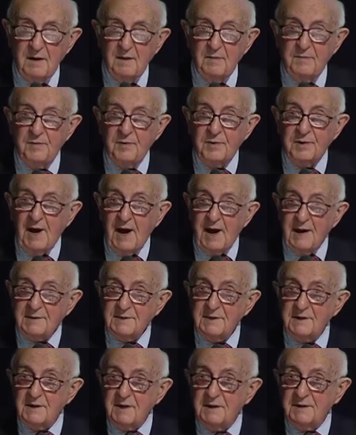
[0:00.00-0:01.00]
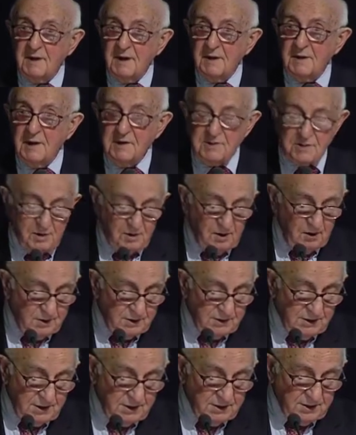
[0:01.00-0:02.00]
for other international
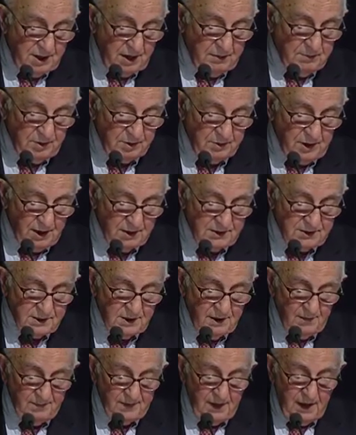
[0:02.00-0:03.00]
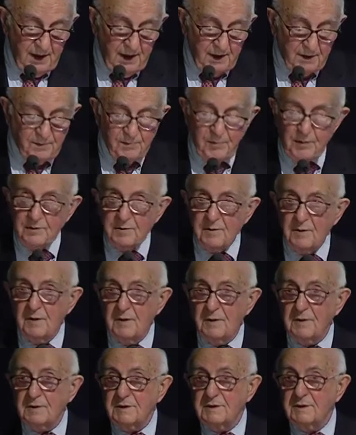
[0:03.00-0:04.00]
courts and tribunals and for
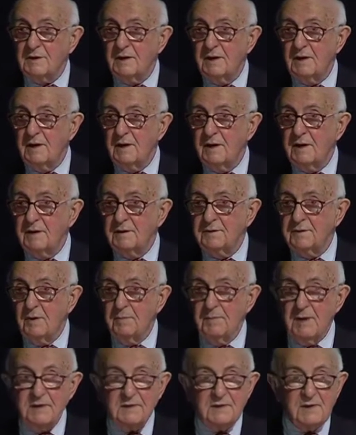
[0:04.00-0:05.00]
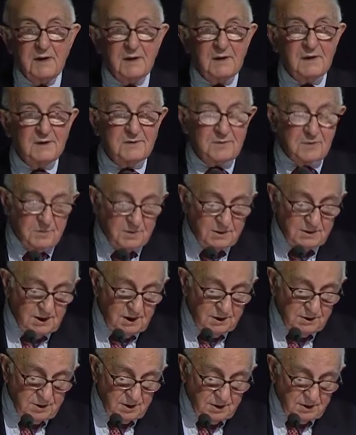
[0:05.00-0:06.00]
courts in domestic
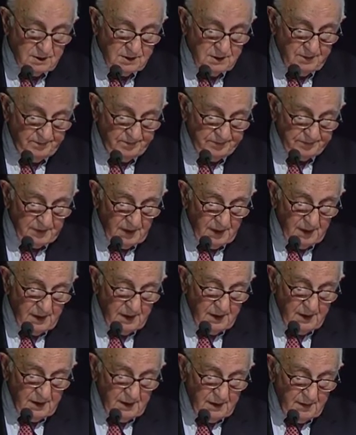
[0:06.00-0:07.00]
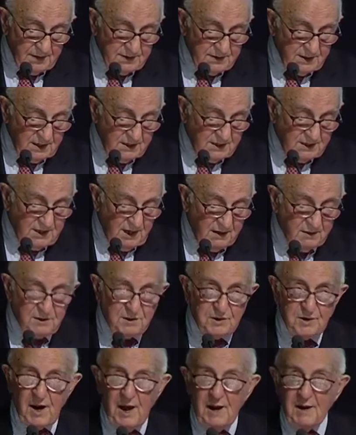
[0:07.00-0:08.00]
jurisdictions. This
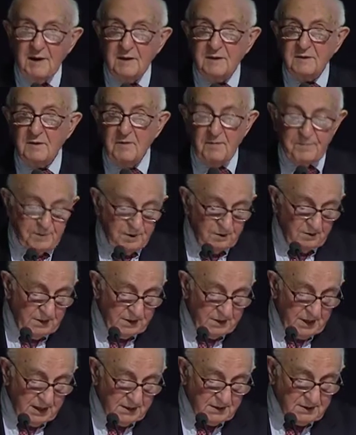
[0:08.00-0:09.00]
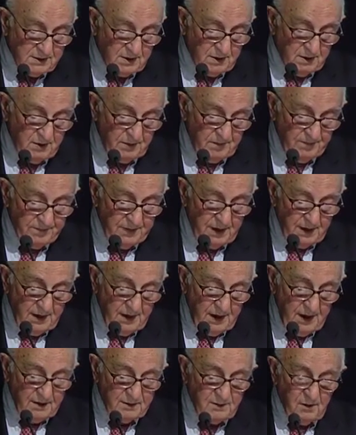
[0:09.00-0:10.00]
centrality of human rights law
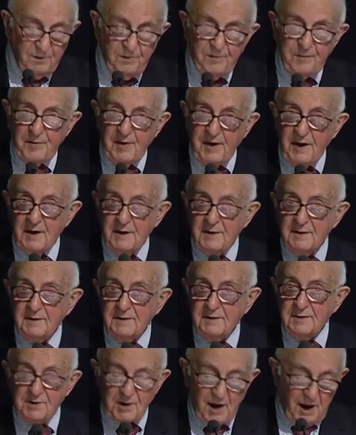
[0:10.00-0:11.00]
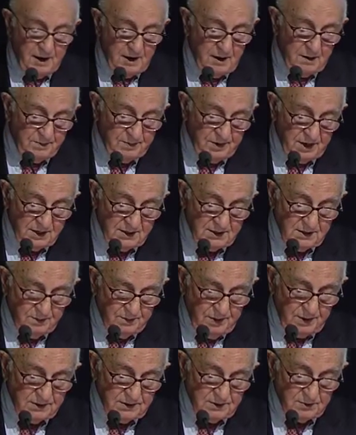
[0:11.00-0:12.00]
and of fair trial
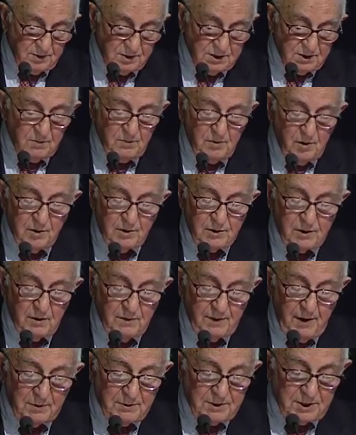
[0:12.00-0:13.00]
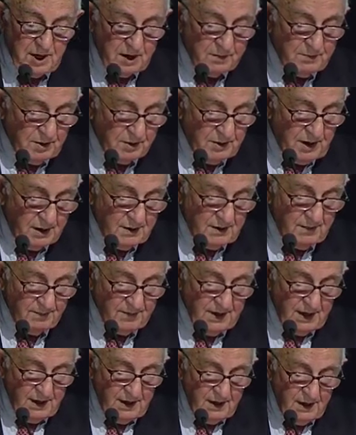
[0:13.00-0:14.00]
principles to the work of our tribunal
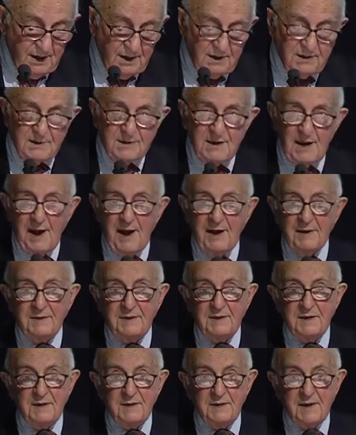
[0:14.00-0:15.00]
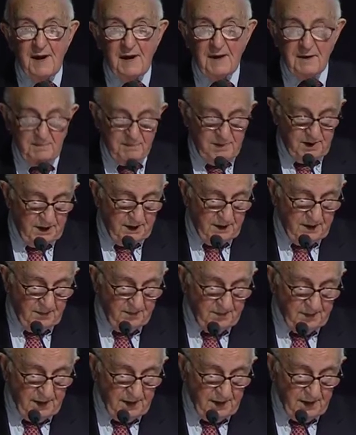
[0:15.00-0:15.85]
is undeniably